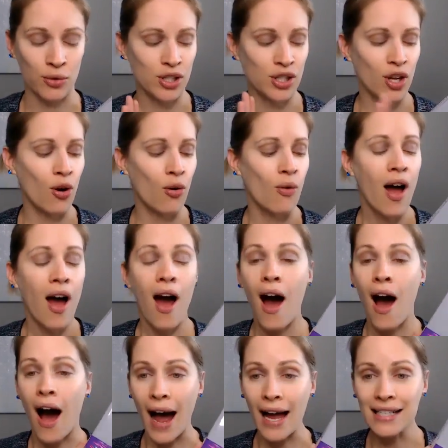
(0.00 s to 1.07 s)
So
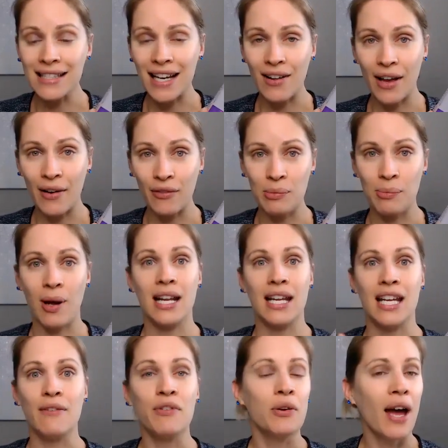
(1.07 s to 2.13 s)
I tell everybody
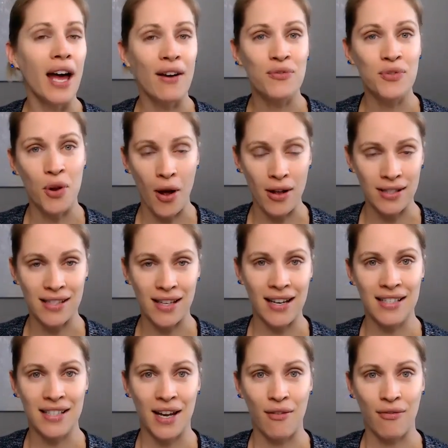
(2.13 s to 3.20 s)
if you have not
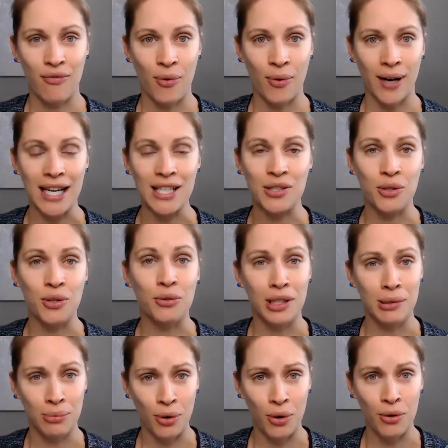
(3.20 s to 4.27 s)
signed up for a
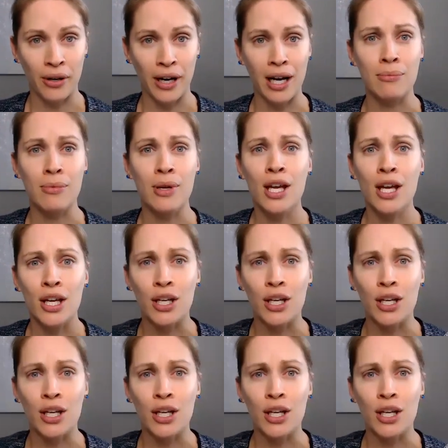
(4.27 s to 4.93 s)
tutoring program